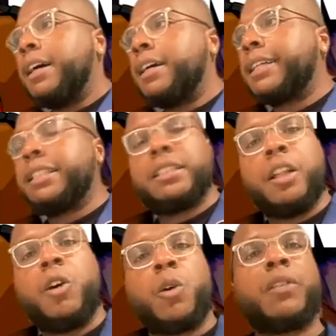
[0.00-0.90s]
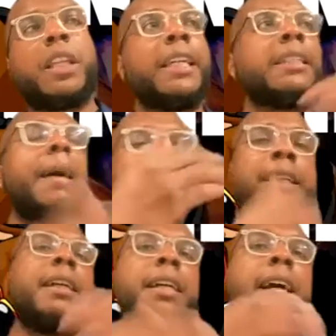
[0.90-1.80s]
gets slower, or if things happen in
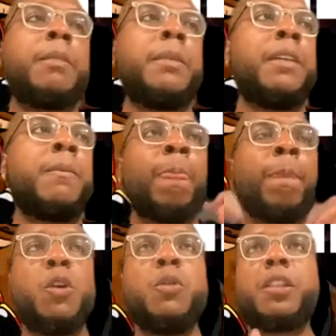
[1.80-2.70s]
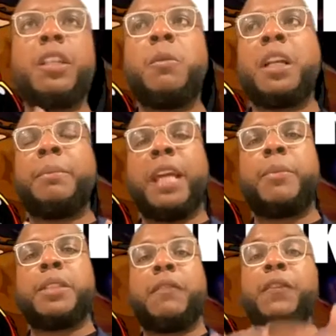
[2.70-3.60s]
the economy, you still want to be
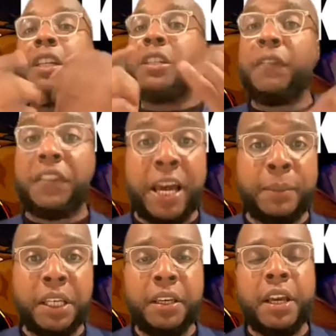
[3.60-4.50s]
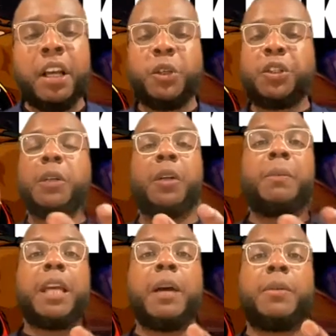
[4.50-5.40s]
able to feed your family. You still want to
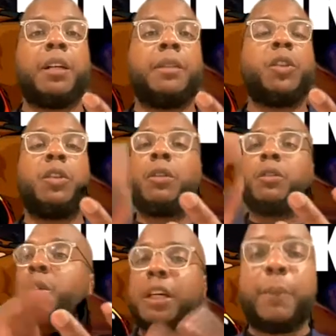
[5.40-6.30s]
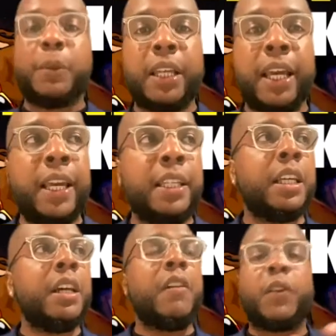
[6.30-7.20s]
be able to, do a couple things
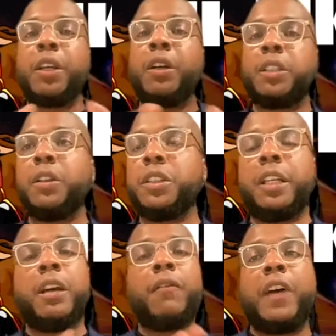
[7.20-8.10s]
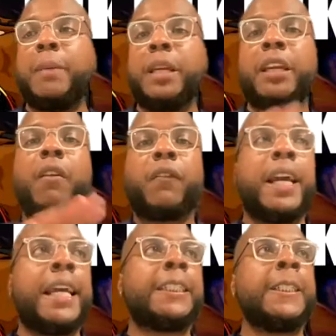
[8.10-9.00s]
for your children and your family and your
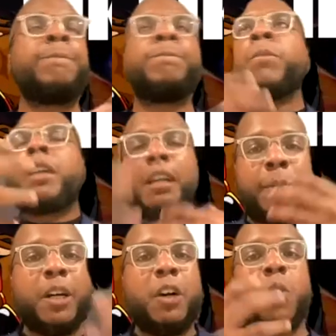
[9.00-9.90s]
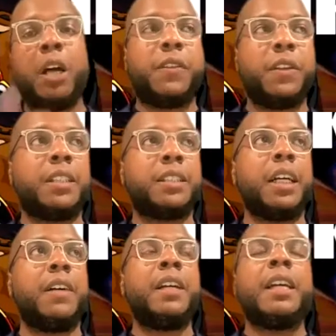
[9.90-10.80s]
friends and kind of build wealth for
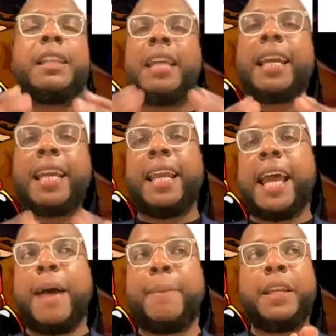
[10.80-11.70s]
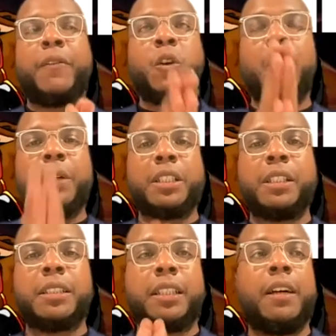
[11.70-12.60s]
yourself. That can't happen if you don't put
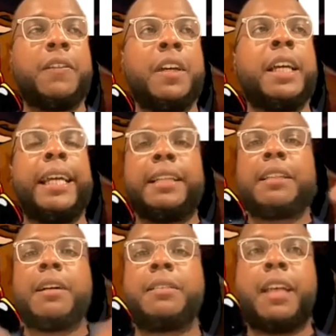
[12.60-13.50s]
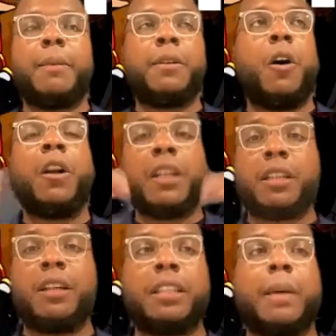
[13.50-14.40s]
yourself on the
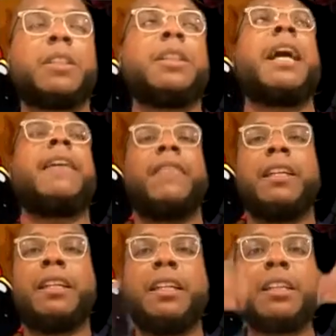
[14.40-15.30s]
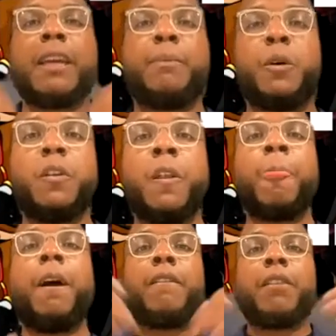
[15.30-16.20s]
turntables of life and the DJ booth
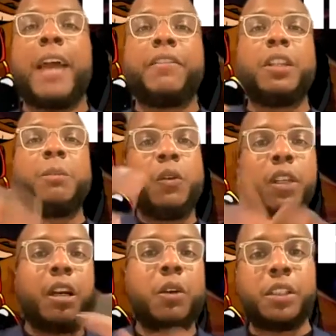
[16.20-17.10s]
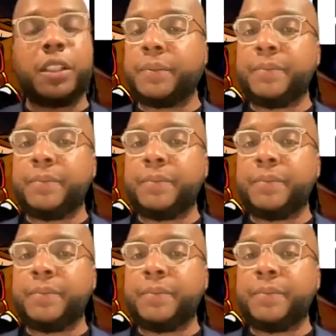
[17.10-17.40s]
of life to move the culture.